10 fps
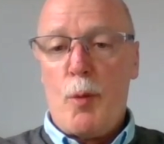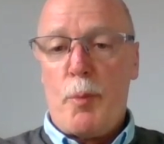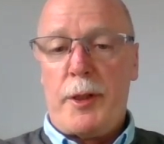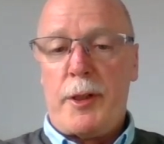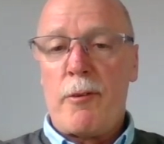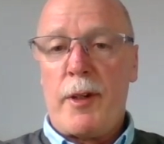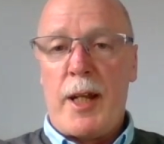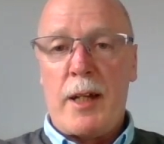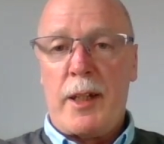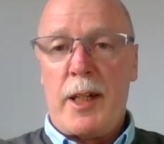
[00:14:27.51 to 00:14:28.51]
But generally
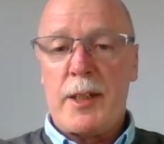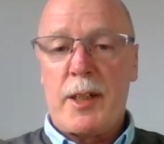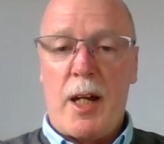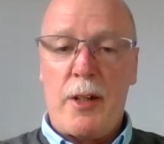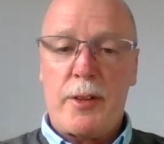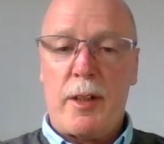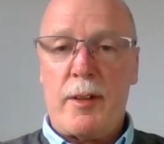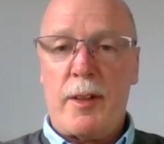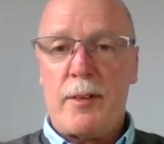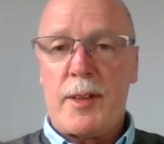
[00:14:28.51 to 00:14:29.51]
down the east coast
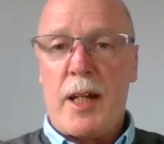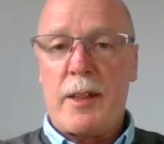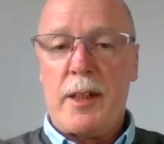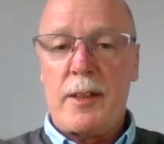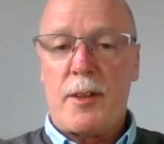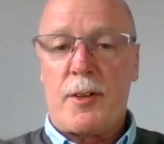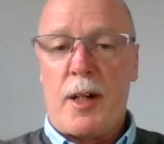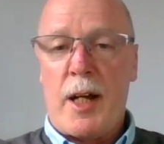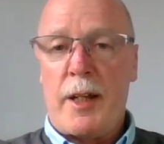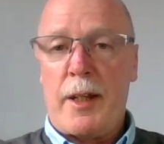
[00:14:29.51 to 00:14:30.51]
and southeast
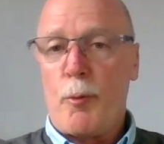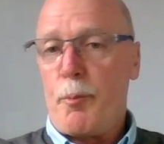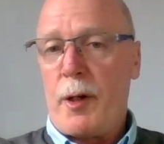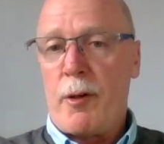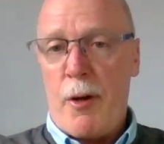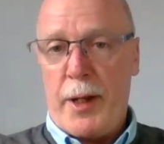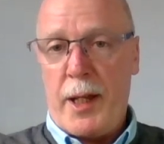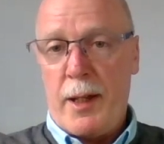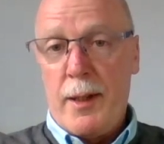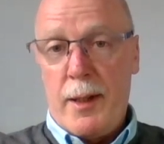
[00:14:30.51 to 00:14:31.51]
Australia, they'll be
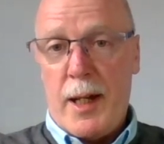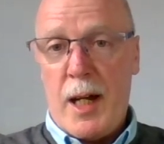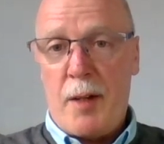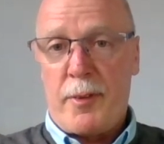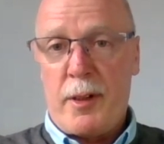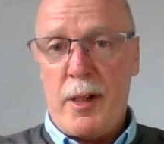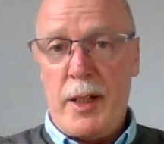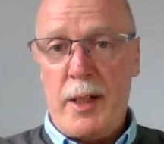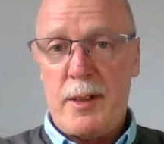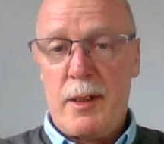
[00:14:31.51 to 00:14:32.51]
growing hard
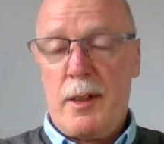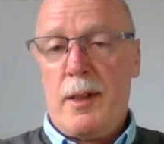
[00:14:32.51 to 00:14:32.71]
varieties,